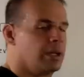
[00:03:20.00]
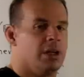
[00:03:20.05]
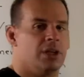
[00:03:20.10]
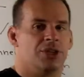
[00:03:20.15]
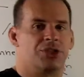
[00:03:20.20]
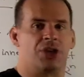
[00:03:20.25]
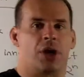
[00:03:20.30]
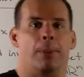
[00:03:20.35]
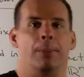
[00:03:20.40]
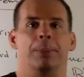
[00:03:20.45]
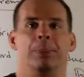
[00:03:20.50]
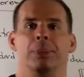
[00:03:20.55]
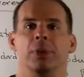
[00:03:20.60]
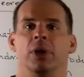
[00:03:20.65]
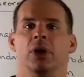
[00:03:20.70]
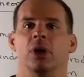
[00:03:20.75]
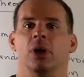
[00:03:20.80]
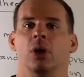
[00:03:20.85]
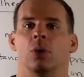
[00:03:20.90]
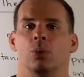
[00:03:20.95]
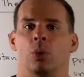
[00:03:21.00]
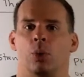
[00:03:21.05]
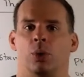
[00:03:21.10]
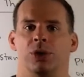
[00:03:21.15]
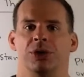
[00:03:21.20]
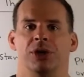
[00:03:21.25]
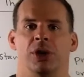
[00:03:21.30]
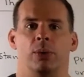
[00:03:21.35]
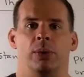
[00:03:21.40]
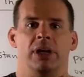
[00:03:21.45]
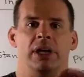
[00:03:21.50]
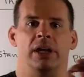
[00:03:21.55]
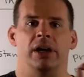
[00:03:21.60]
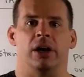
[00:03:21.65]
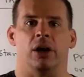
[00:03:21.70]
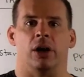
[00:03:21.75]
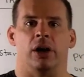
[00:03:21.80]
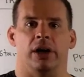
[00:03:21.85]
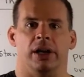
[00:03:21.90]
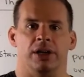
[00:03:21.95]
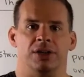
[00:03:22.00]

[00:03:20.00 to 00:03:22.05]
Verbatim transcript: So what we're doing here